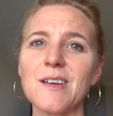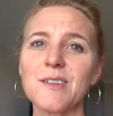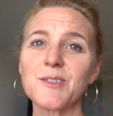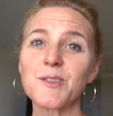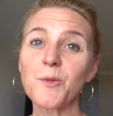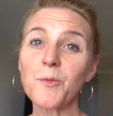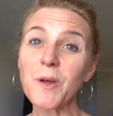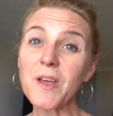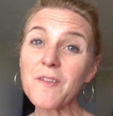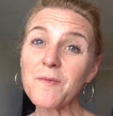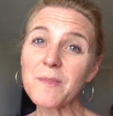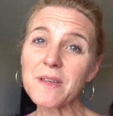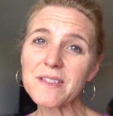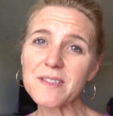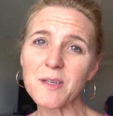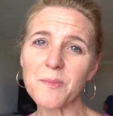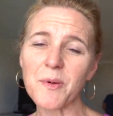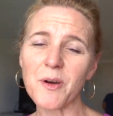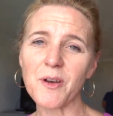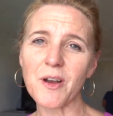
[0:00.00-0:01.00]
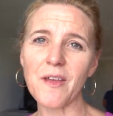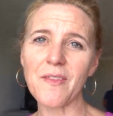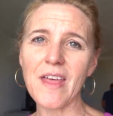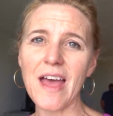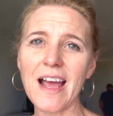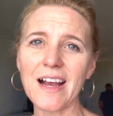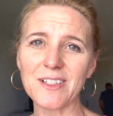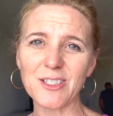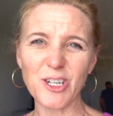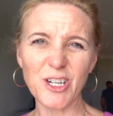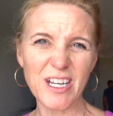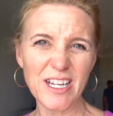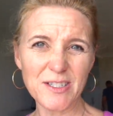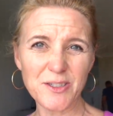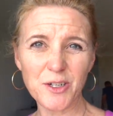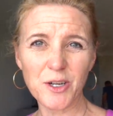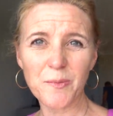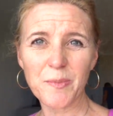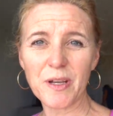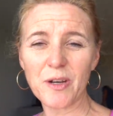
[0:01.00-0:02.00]
So we've missed the boat on that because our
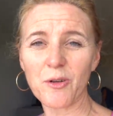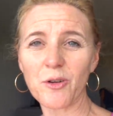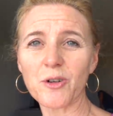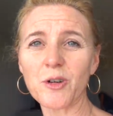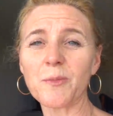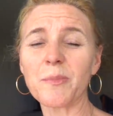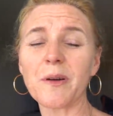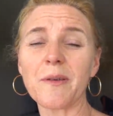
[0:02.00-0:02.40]
kids are a bit older,